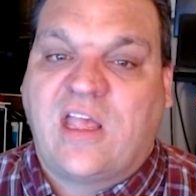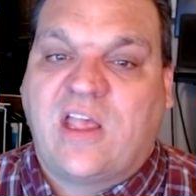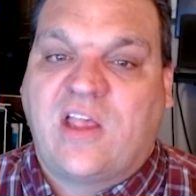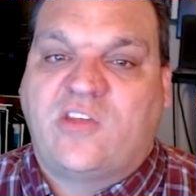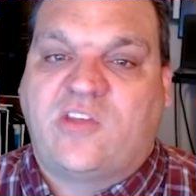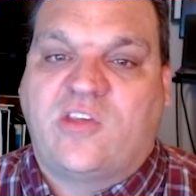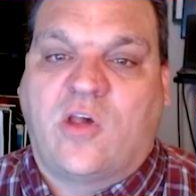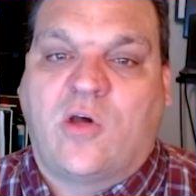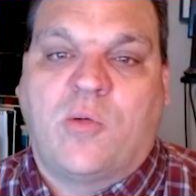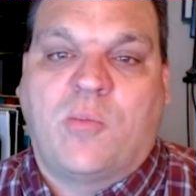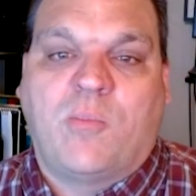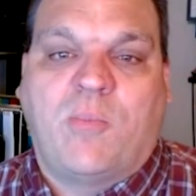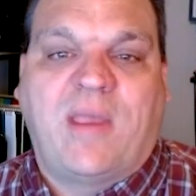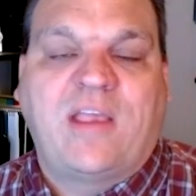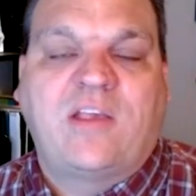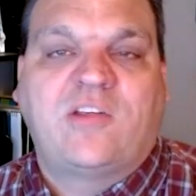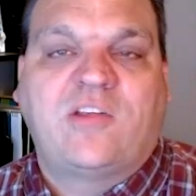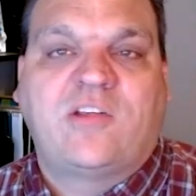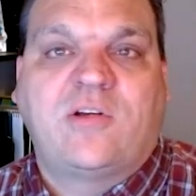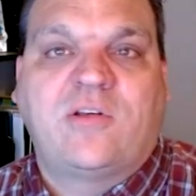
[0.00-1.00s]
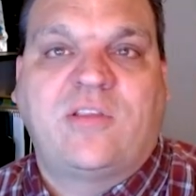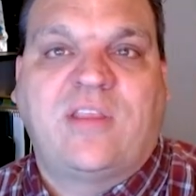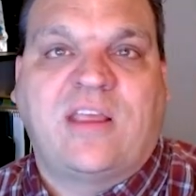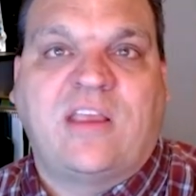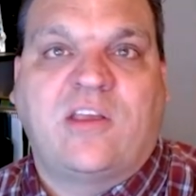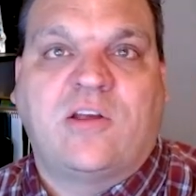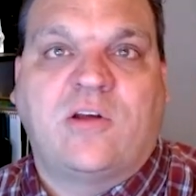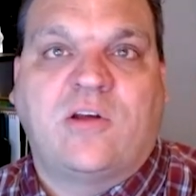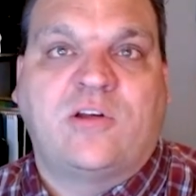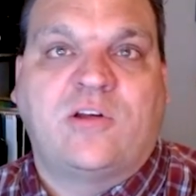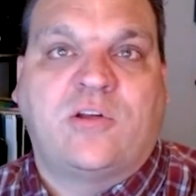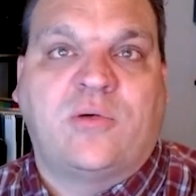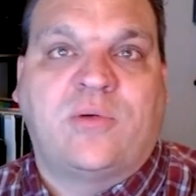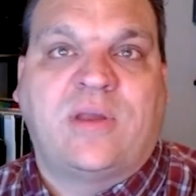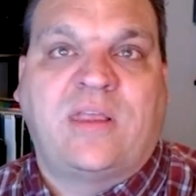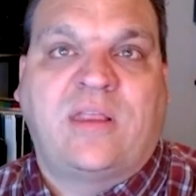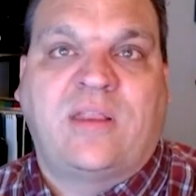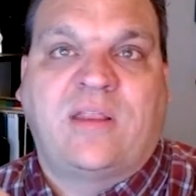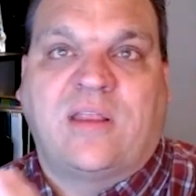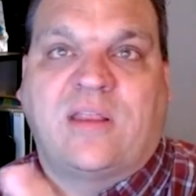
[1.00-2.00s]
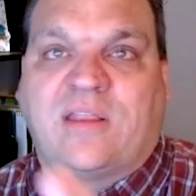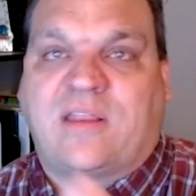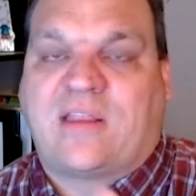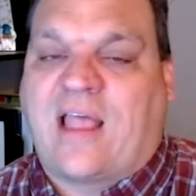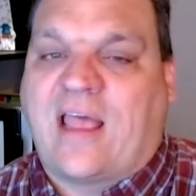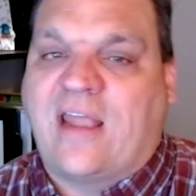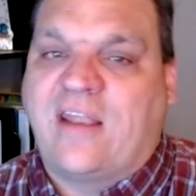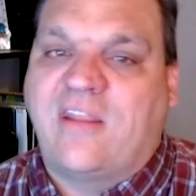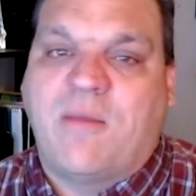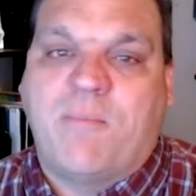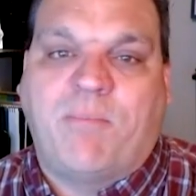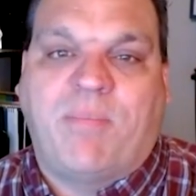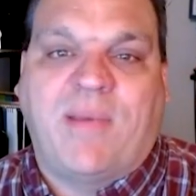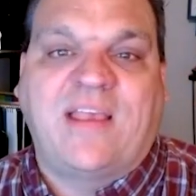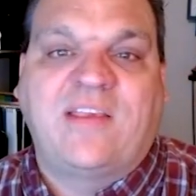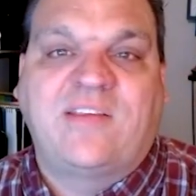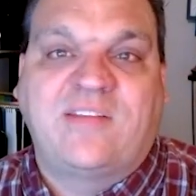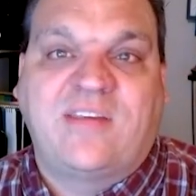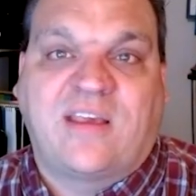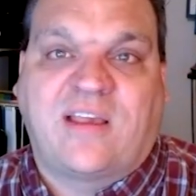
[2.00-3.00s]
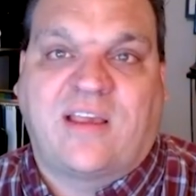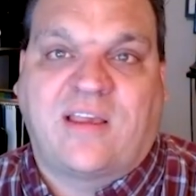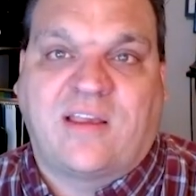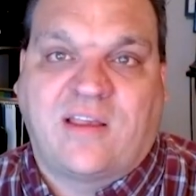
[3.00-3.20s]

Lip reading: So make sure that you're doing kind of the basic